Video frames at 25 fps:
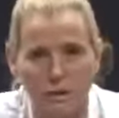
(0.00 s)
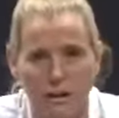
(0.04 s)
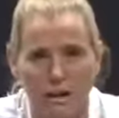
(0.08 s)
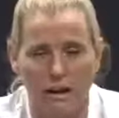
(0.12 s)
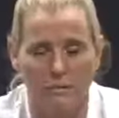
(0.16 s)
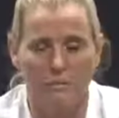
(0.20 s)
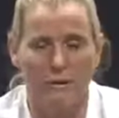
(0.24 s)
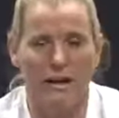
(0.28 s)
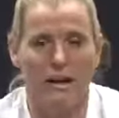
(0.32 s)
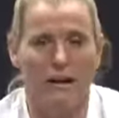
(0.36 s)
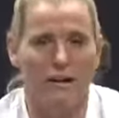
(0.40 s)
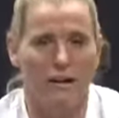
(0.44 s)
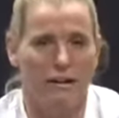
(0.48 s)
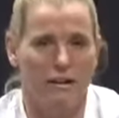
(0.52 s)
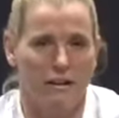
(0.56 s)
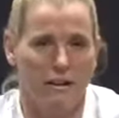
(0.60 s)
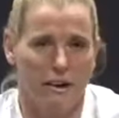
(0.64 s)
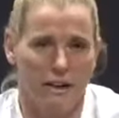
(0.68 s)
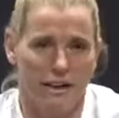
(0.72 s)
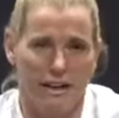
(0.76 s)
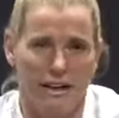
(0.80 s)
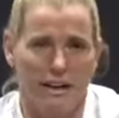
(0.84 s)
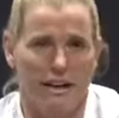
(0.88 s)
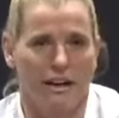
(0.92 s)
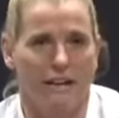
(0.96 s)
I mean, I
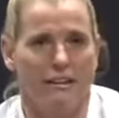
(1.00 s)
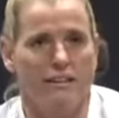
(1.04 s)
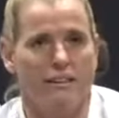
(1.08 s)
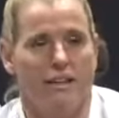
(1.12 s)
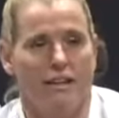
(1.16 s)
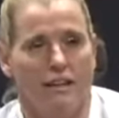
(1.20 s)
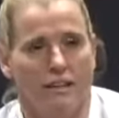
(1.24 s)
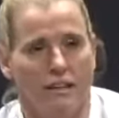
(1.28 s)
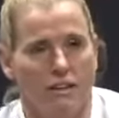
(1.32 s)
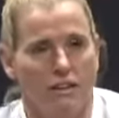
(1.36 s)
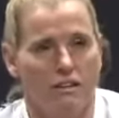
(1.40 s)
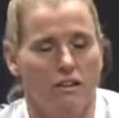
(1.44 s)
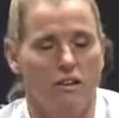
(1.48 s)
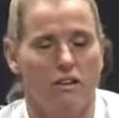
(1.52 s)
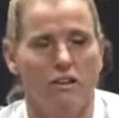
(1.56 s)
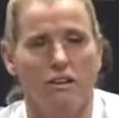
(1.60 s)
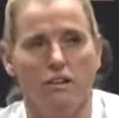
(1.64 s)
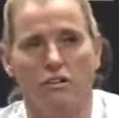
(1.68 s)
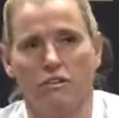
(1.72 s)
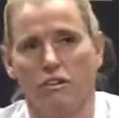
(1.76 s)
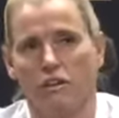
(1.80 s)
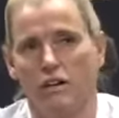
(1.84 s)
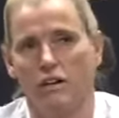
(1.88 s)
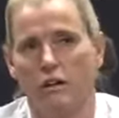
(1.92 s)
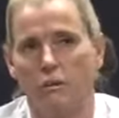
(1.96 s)
think, you know,
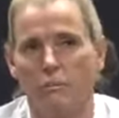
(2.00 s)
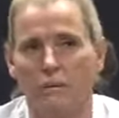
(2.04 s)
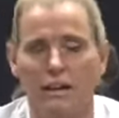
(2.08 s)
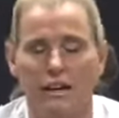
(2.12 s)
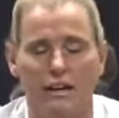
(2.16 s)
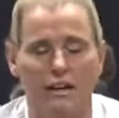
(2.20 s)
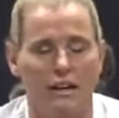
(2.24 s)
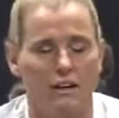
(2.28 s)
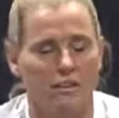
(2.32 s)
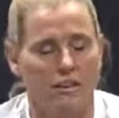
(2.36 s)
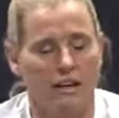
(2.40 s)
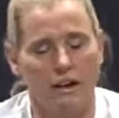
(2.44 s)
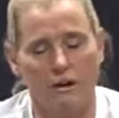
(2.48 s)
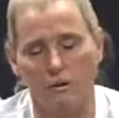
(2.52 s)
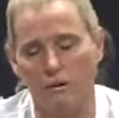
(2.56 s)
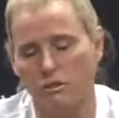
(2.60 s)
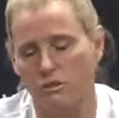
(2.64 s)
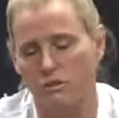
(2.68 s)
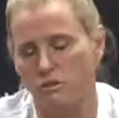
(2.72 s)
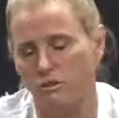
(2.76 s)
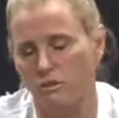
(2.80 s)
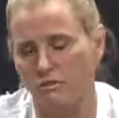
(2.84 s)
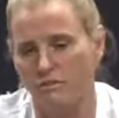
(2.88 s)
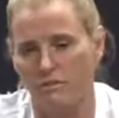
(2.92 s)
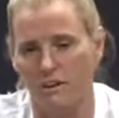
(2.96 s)
the committee, they always
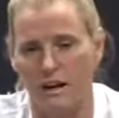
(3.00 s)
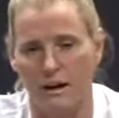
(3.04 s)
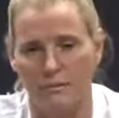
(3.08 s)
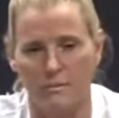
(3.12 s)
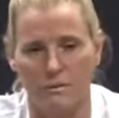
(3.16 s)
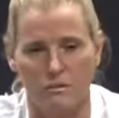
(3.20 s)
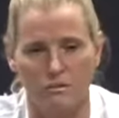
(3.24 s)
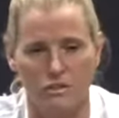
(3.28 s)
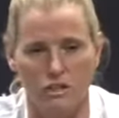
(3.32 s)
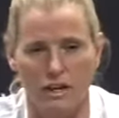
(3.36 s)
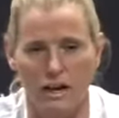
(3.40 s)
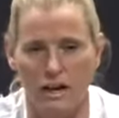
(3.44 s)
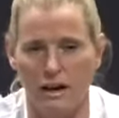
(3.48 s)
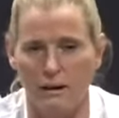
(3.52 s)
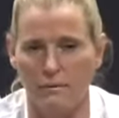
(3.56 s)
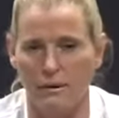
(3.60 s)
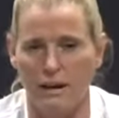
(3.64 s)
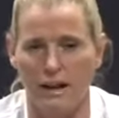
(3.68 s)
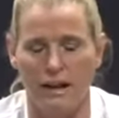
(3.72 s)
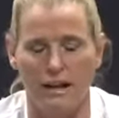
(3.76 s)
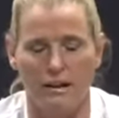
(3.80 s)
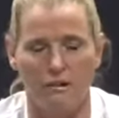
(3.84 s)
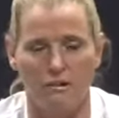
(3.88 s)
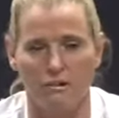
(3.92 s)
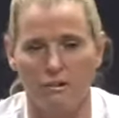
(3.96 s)
do a phenomenal job, and I
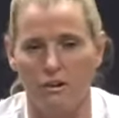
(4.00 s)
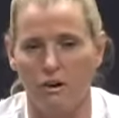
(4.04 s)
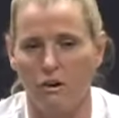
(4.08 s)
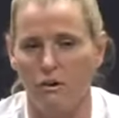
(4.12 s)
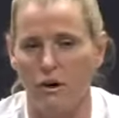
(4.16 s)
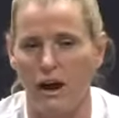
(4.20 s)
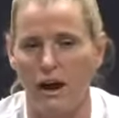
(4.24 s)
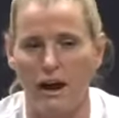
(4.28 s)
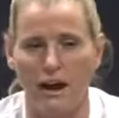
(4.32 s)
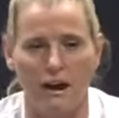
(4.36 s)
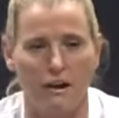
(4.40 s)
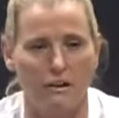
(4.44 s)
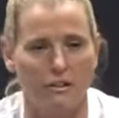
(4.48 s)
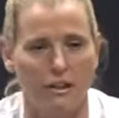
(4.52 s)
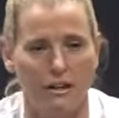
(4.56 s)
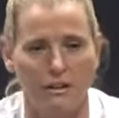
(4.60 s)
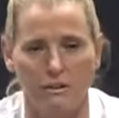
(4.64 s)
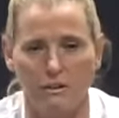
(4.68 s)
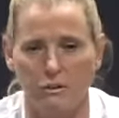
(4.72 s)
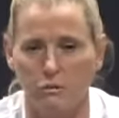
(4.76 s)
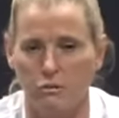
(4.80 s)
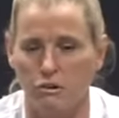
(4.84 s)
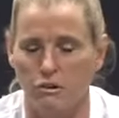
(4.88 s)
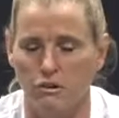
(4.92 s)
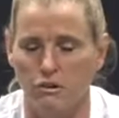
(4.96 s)
don't know how they
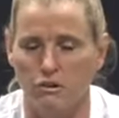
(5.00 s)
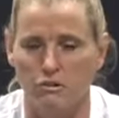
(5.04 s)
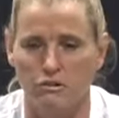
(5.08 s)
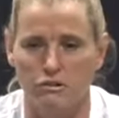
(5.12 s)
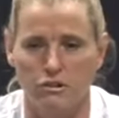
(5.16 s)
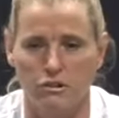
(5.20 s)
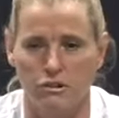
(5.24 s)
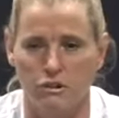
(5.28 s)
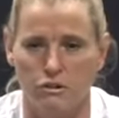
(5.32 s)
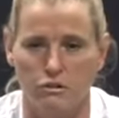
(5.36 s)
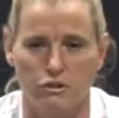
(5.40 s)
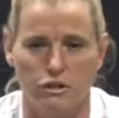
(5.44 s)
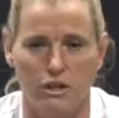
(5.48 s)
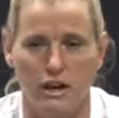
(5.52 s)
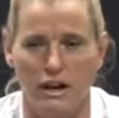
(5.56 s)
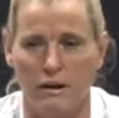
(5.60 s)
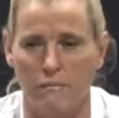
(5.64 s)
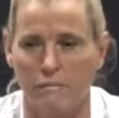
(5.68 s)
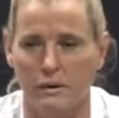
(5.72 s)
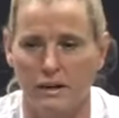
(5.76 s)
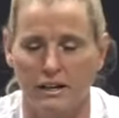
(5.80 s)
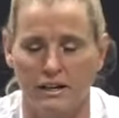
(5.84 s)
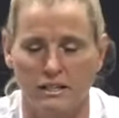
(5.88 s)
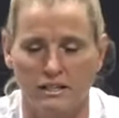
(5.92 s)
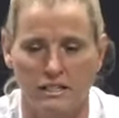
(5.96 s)
do their job,
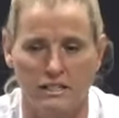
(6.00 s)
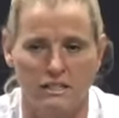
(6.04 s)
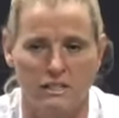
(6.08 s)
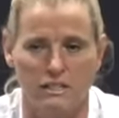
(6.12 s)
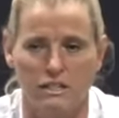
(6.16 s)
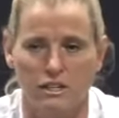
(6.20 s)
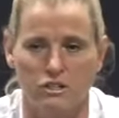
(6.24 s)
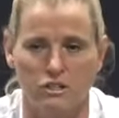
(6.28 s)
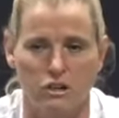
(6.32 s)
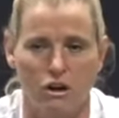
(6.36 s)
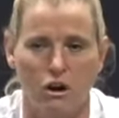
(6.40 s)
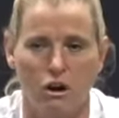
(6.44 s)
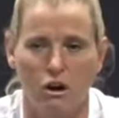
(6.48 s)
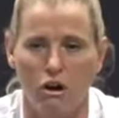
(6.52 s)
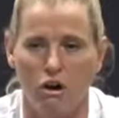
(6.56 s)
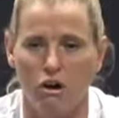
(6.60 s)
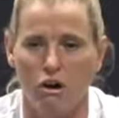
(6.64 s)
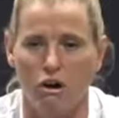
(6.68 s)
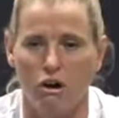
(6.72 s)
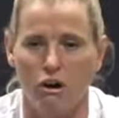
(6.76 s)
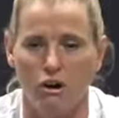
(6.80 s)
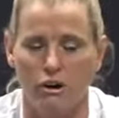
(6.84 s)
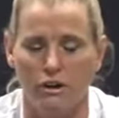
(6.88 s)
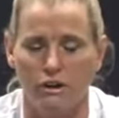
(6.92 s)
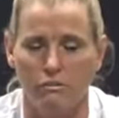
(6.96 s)
because it's such a
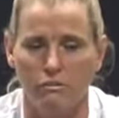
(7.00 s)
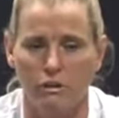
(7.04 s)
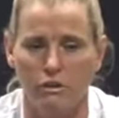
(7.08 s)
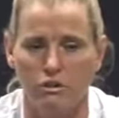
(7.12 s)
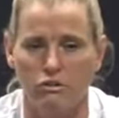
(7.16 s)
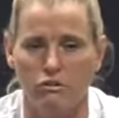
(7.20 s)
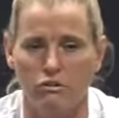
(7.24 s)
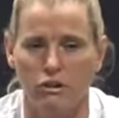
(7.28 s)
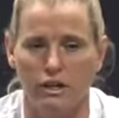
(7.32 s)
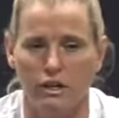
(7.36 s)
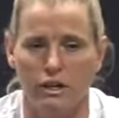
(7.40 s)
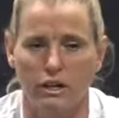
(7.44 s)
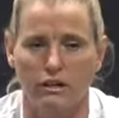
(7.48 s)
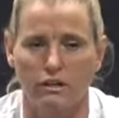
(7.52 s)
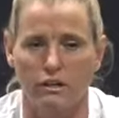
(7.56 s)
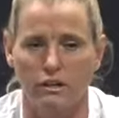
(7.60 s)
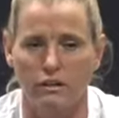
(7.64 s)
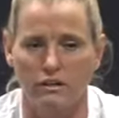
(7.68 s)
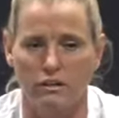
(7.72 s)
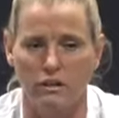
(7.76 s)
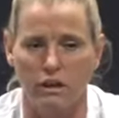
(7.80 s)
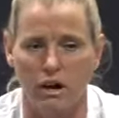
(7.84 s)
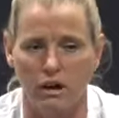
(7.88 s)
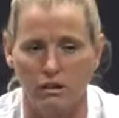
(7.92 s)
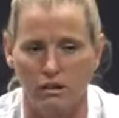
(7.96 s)
hard, when you look at
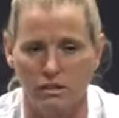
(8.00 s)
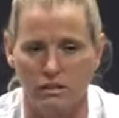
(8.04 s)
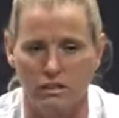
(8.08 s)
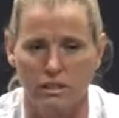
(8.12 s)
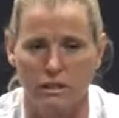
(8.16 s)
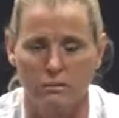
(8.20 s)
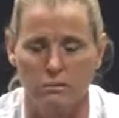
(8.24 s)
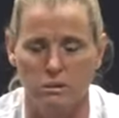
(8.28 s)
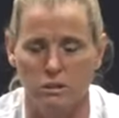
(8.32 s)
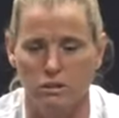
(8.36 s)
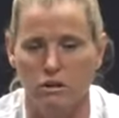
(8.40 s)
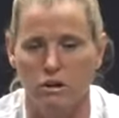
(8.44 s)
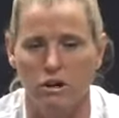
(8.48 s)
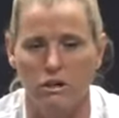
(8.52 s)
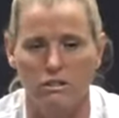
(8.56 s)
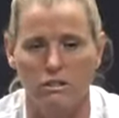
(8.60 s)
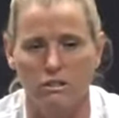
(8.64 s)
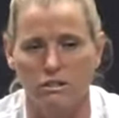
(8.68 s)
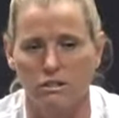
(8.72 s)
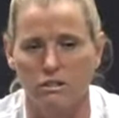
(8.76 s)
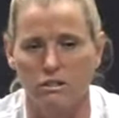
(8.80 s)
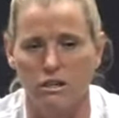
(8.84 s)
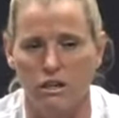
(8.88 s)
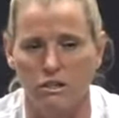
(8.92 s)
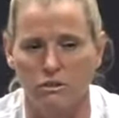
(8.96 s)
all the teams across
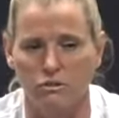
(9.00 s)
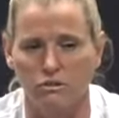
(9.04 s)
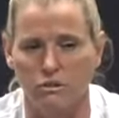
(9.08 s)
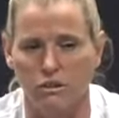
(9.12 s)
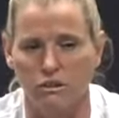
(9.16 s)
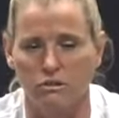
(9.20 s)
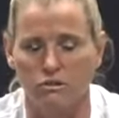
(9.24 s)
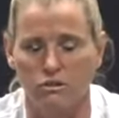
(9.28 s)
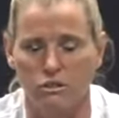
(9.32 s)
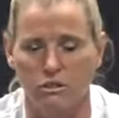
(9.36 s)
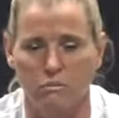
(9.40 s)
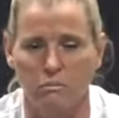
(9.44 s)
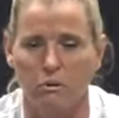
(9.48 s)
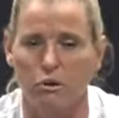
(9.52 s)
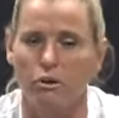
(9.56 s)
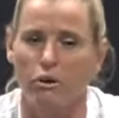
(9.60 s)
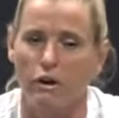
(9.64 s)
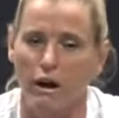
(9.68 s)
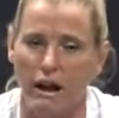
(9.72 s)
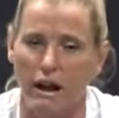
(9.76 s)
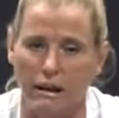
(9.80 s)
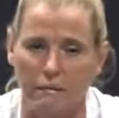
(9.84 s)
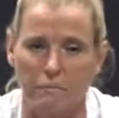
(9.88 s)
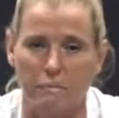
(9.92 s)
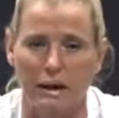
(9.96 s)
this country, there's some
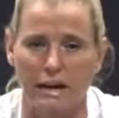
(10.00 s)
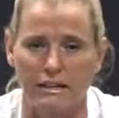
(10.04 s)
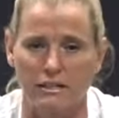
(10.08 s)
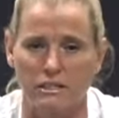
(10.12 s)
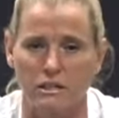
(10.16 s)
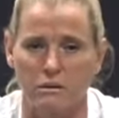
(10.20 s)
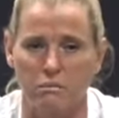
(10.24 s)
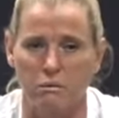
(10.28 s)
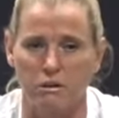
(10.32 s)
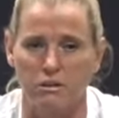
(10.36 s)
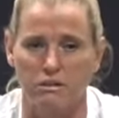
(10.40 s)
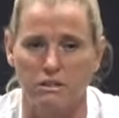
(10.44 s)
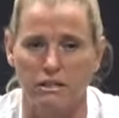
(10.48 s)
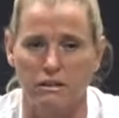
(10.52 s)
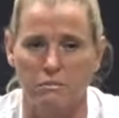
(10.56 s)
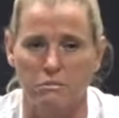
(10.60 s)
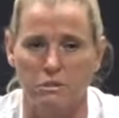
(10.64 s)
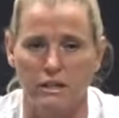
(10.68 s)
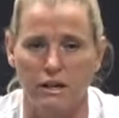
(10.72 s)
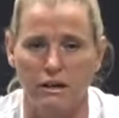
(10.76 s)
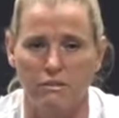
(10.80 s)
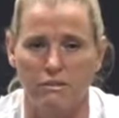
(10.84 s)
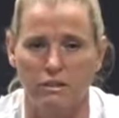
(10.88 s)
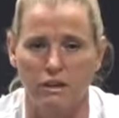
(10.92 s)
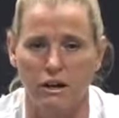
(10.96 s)
great basketball teams
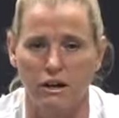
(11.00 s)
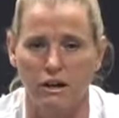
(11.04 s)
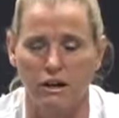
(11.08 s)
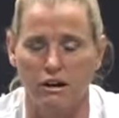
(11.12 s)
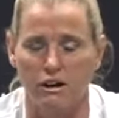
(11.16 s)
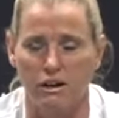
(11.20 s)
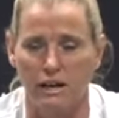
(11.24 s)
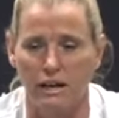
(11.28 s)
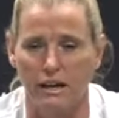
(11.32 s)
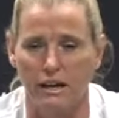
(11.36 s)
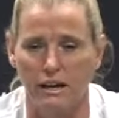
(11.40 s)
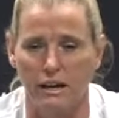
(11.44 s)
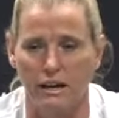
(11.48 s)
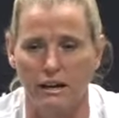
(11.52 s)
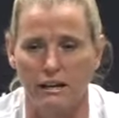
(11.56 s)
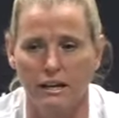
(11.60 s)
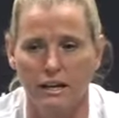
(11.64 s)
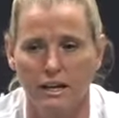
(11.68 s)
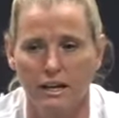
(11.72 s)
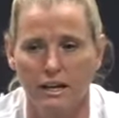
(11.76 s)
out there, and,